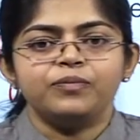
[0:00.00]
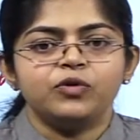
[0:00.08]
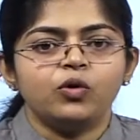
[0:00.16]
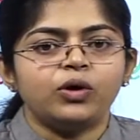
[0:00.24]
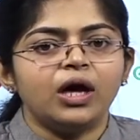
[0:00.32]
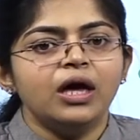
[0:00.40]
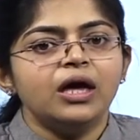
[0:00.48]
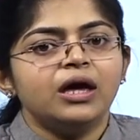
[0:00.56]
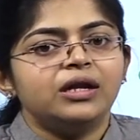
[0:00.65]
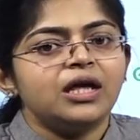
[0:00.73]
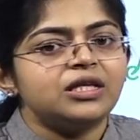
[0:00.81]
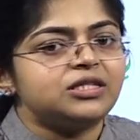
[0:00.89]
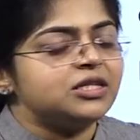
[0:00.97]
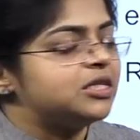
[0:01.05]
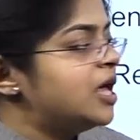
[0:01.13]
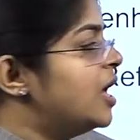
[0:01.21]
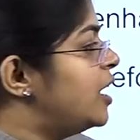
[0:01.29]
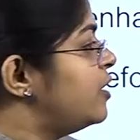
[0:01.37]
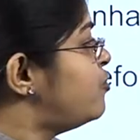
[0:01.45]
Okay, next is
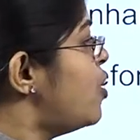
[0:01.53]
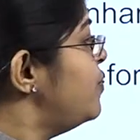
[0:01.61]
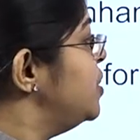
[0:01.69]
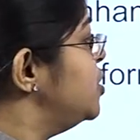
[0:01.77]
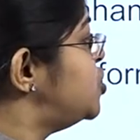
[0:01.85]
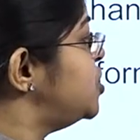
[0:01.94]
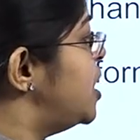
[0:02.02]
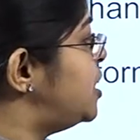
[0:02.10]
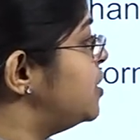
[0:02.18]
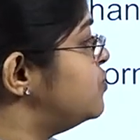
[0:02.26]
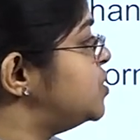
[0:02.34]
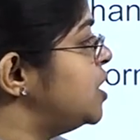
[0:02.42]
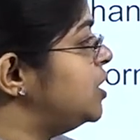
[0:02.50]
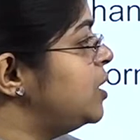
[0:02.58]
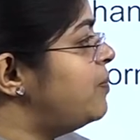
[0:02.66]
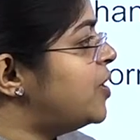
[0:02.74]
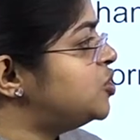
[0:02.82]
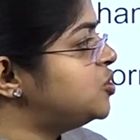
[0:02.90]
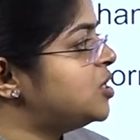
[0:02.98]
reform initiatives in the
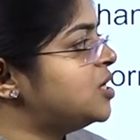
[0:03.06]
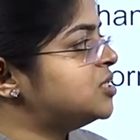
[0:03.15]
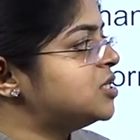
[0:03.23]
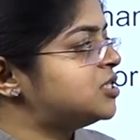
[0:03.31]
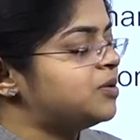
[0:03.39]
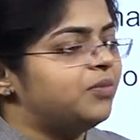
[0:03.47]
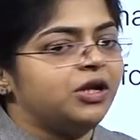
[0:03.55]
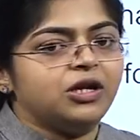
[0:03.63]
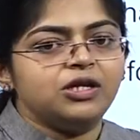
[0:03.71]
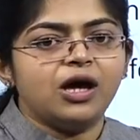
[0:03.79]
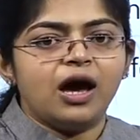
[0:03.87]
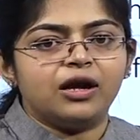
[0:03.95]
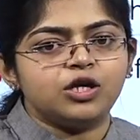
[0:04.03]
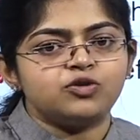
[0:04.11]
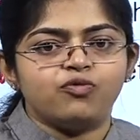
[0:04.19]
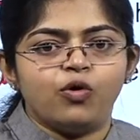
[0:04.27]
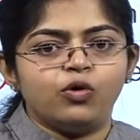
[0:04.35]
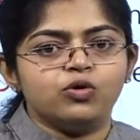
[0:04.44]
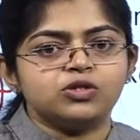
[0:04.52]
budgetary system in India are as
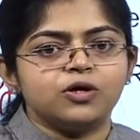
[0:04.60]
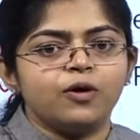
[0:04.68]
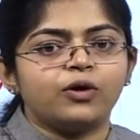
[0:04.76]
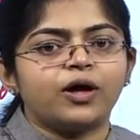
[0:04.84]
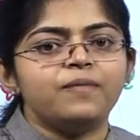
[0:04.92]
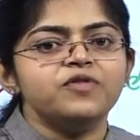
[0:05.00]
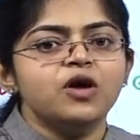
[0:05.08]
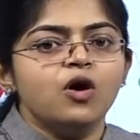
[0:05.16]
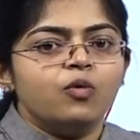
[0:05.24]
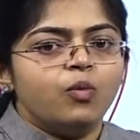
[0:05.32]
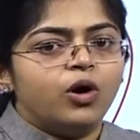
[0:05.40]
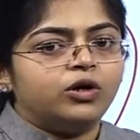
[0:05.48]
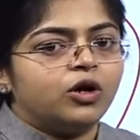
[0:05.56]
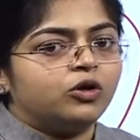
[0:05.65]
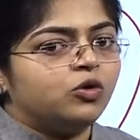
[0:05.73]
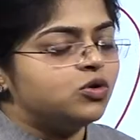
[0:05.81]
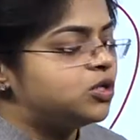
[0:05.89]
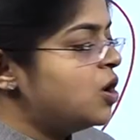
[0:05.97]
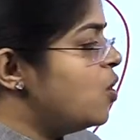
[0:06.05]
follows. Okay, what are
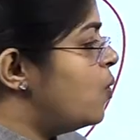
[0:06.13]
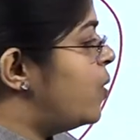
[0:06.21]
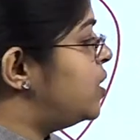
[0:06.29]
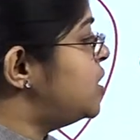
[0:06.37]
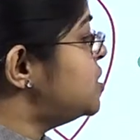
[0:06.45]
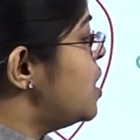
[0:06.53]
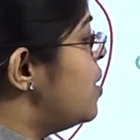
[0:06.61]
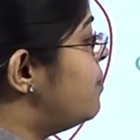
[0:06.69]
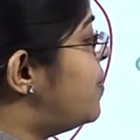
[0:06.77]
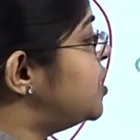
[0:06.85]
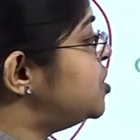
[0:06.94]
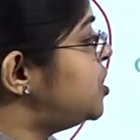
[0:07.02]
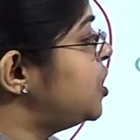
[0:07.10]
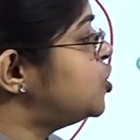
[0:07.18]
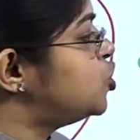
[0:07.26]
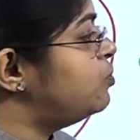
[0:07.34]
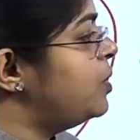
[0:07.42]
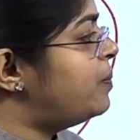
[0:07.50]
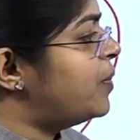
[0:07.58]
those? One is budgeting
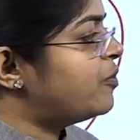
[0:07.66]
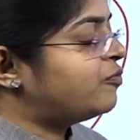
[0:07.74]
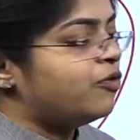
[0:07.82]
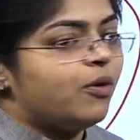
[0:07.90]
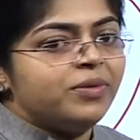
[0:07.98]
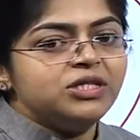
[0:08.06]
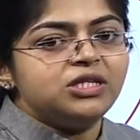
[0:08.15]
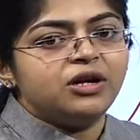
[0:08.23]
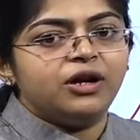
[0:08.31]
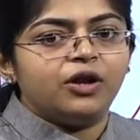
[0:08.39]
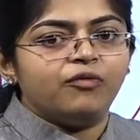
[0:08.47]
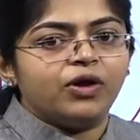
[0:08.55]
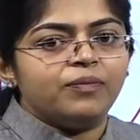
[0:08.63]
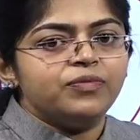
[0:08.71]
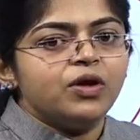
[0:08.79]
should be performance driven.